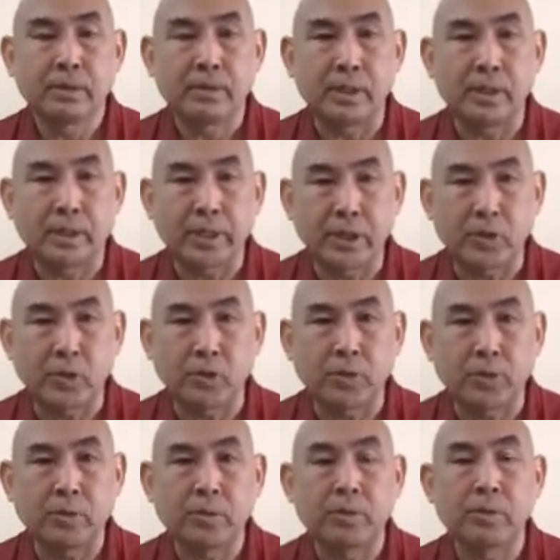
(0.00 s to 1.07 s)
they
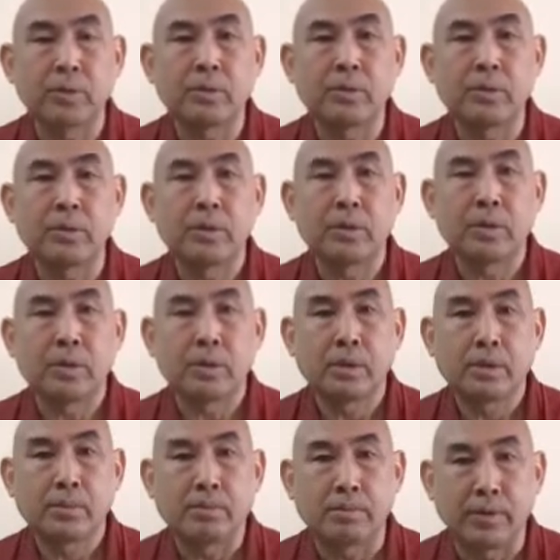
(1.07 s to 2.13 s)
cannot
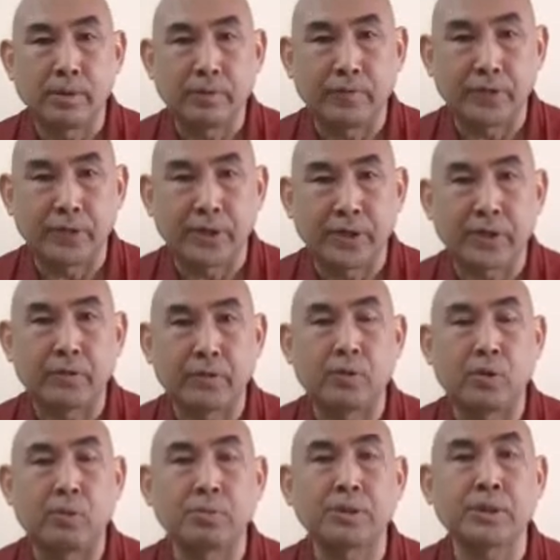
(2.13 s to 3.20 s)
be freed
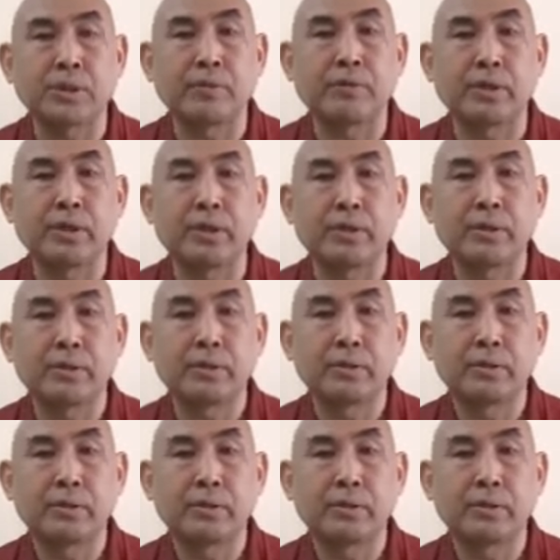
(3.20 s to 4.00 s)
from suffering.